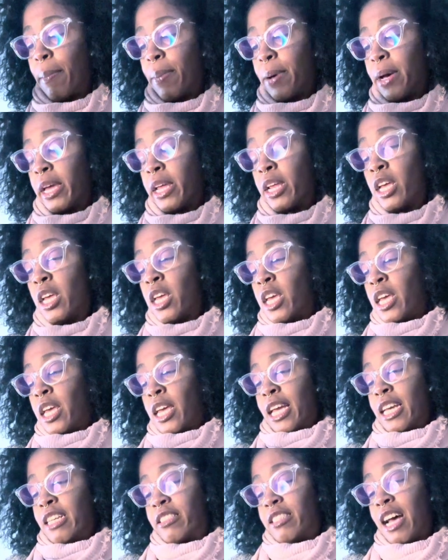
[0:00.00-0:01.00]
but
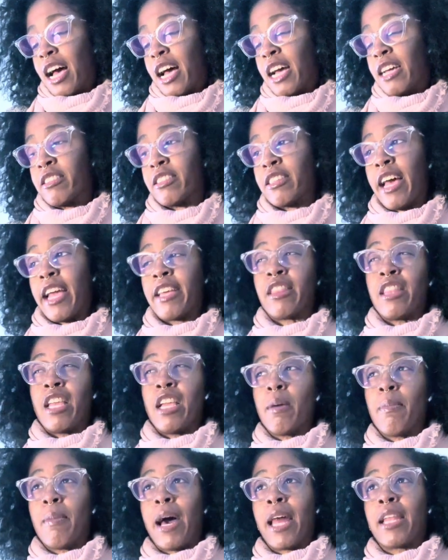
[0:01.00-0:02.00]
it does. Like,
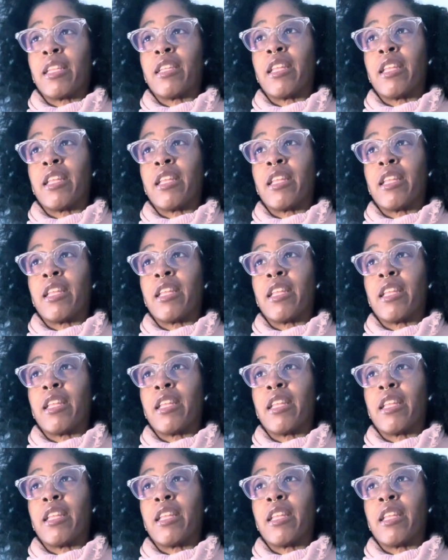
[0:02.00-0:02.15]
think about it.